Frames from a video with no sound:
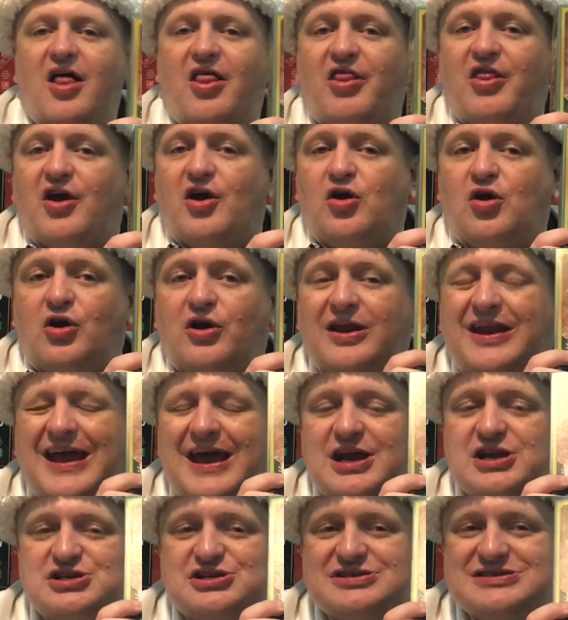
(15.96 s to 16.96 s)
the Golden
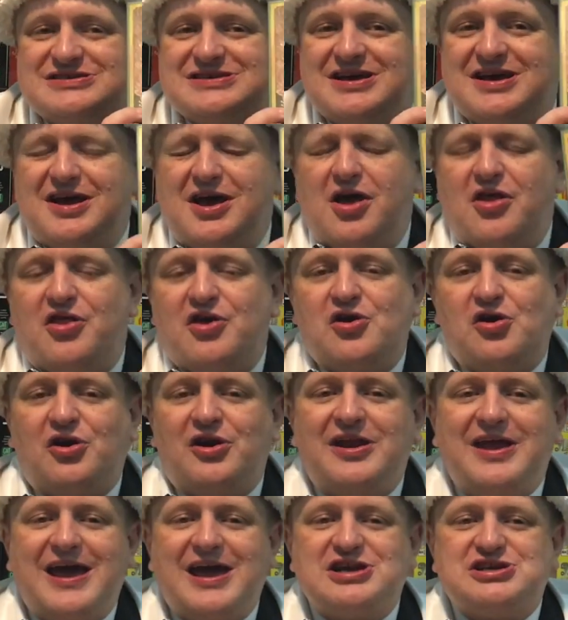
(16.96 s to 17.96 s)
Ages. The
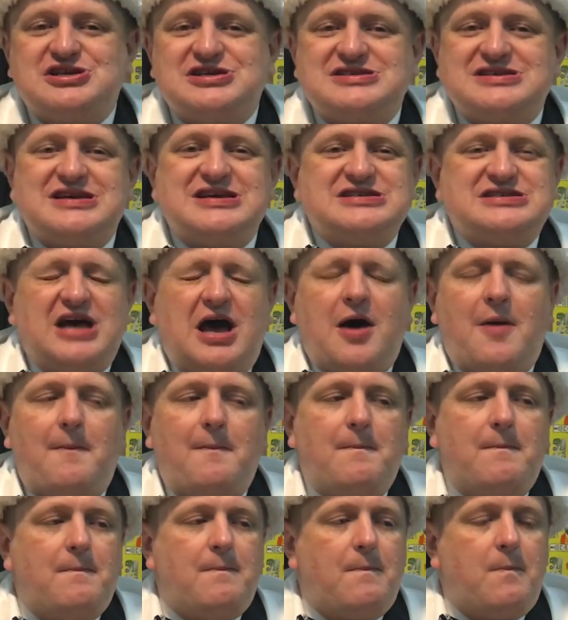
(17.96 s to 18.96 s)
Golden Ages is a
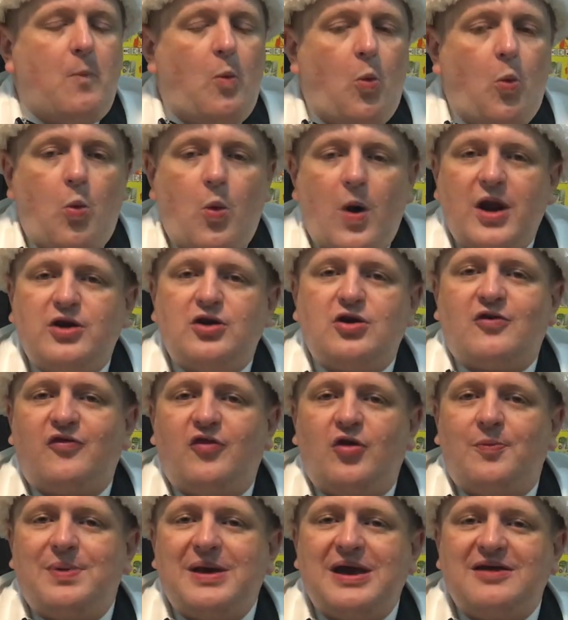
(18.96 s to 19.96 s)

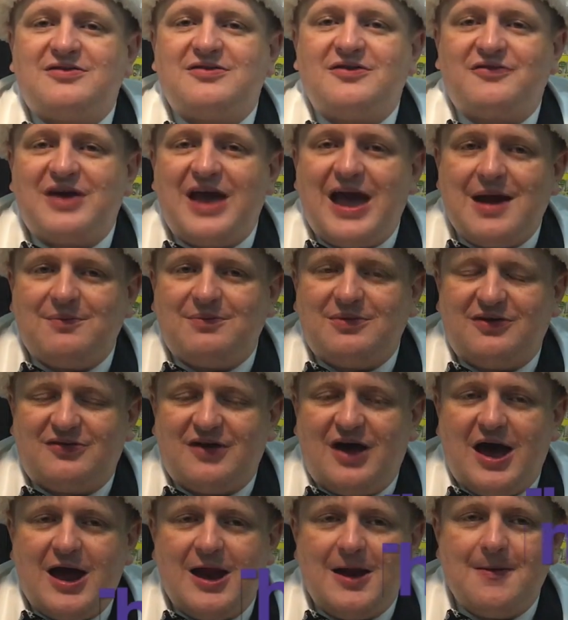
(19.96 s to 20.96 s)
wonderful piece of game
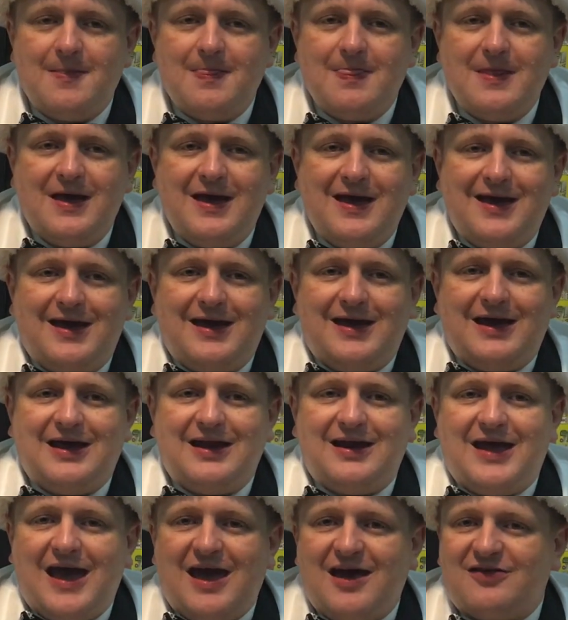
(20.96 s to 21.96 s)
design.
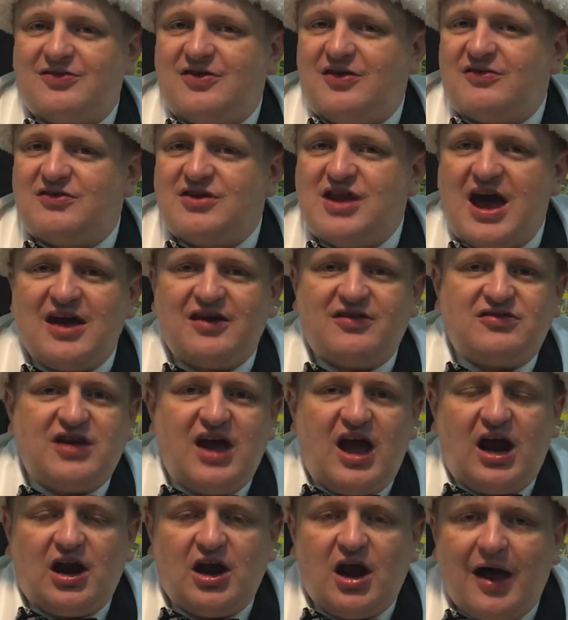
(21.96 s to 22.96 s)
It has this nice
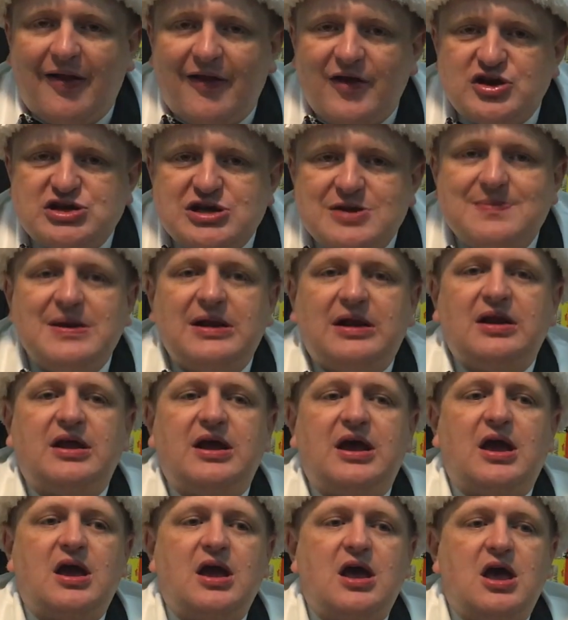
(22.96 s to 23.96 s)
technology
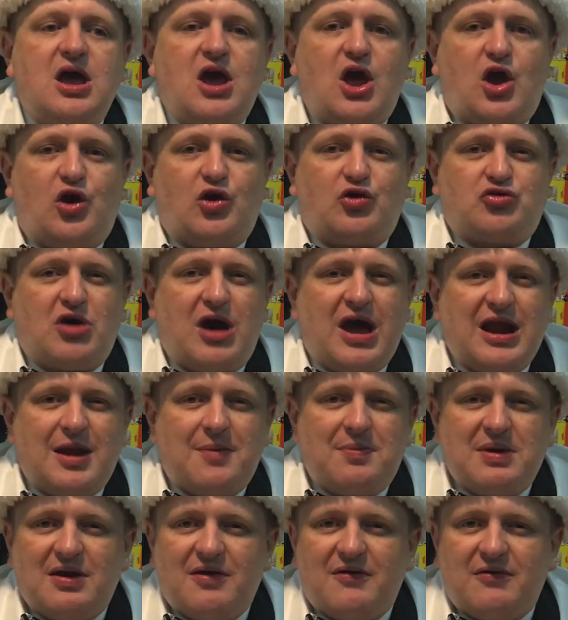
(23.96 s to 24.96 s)
building. You're trying
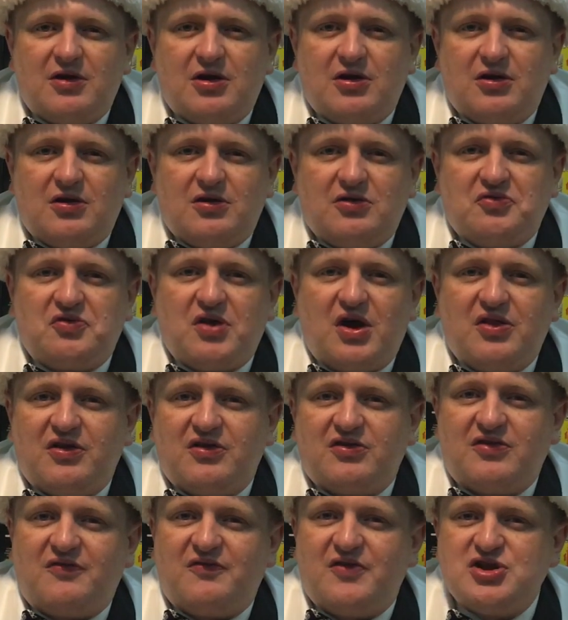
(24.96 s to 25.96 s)
to be you've got
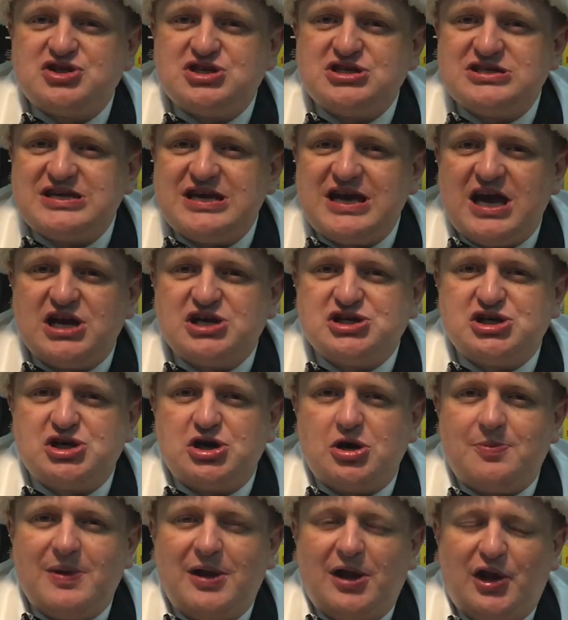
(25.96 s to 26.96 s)
this efficiency engine
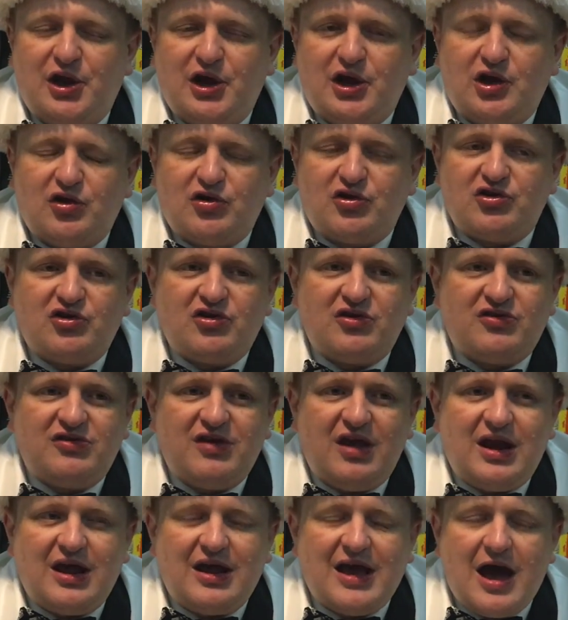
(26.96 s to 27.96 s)
you're building. You're
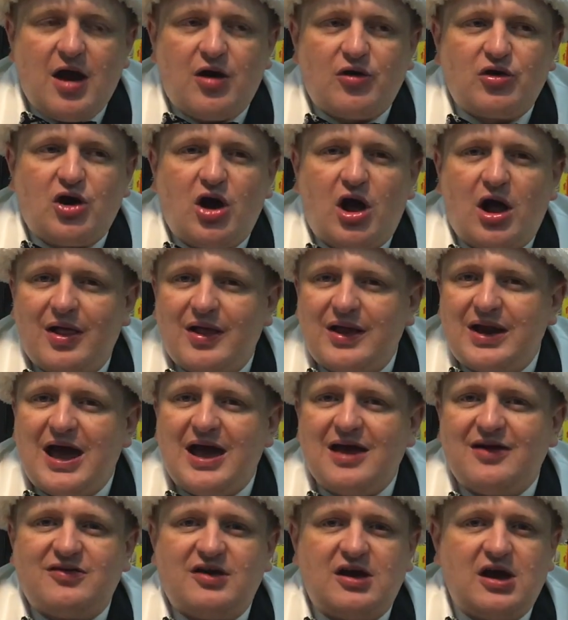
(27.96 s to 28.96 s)
setting out,
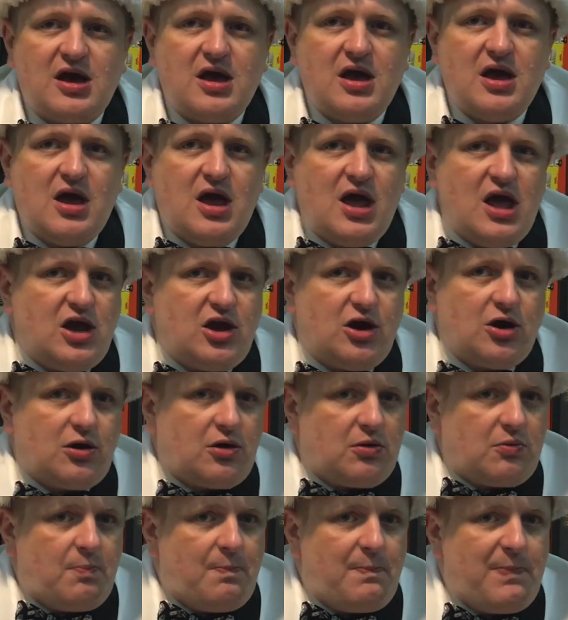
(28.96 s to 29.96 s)
colonizing.
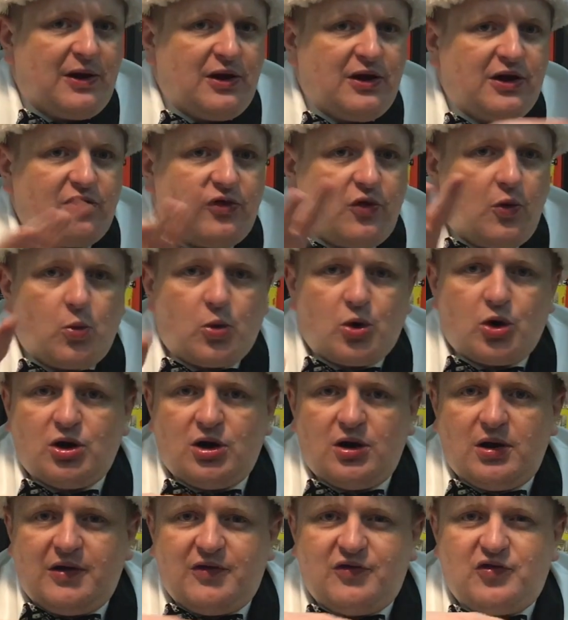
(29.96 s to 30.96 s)
You're building the
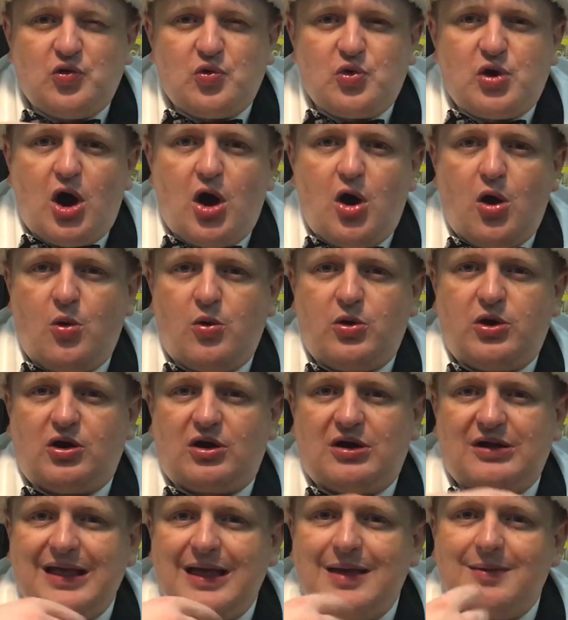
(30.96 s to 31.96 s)
world as you go. You're
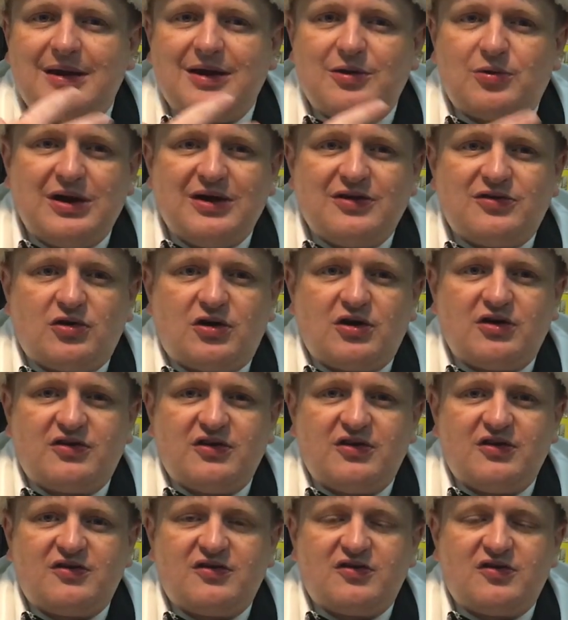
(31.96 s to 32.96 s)
claiming
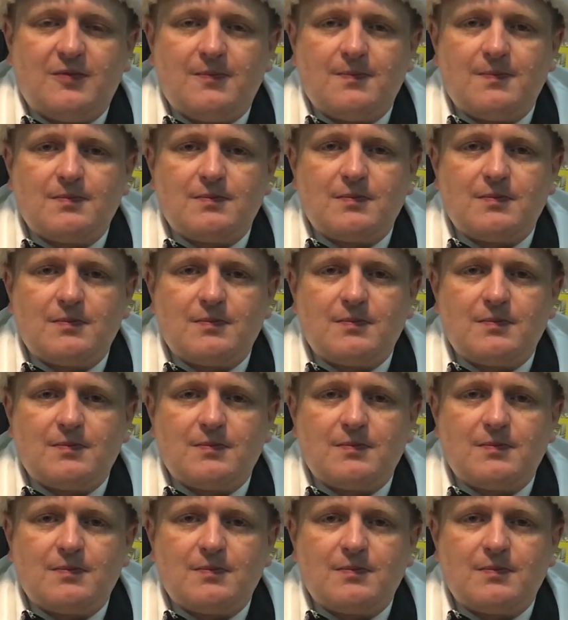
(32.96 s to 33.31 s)
resources.